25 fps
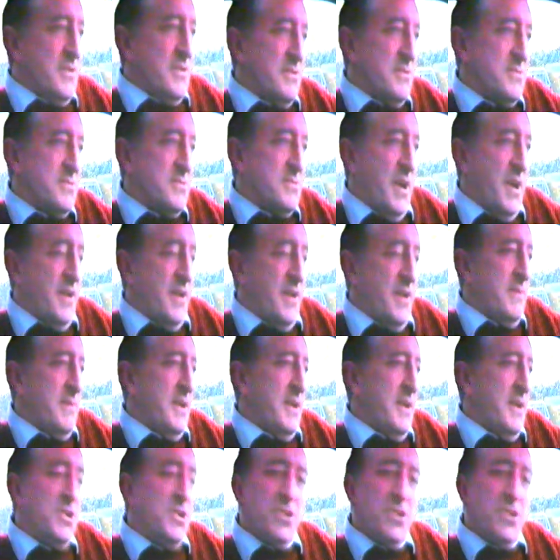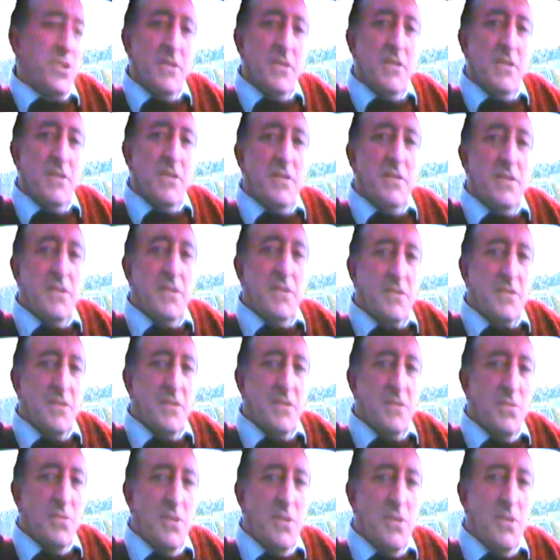There was one of them at each end of the
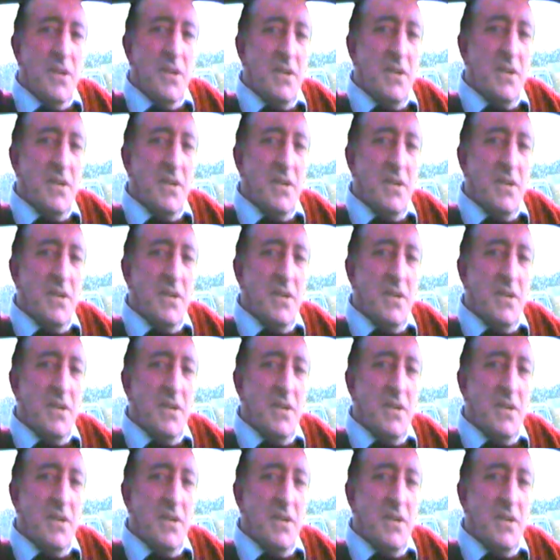school, you know.